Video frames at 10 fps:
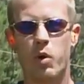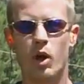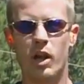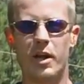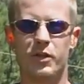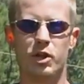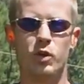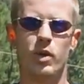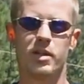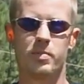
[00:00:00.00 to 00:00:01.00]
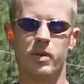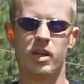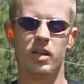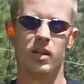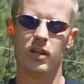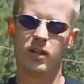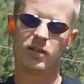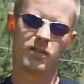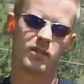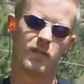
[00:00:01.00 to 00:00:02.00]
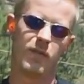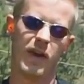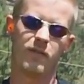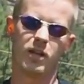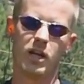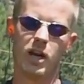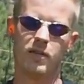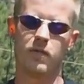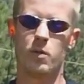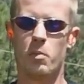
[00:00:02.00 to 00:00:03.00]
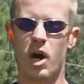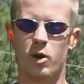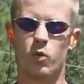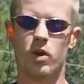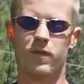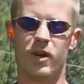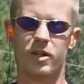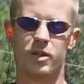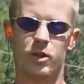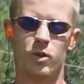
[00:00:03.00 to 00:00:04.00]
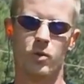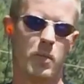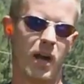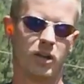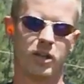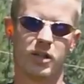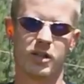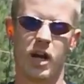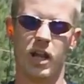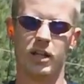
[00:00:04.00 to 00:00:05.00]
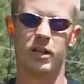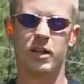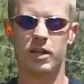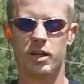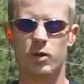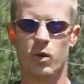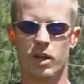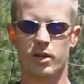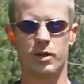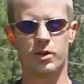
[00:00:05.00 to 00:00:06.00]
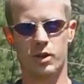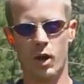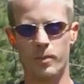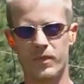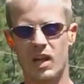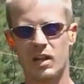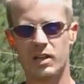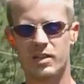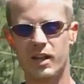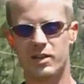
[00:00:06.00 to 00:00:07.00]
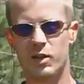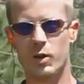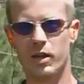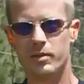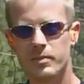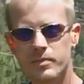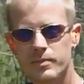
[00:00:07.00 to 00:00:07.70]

pull out the USP. This is the favorite gun from Modern Warfare 2, Metal Gear Solid, either one of those. So let's get to it.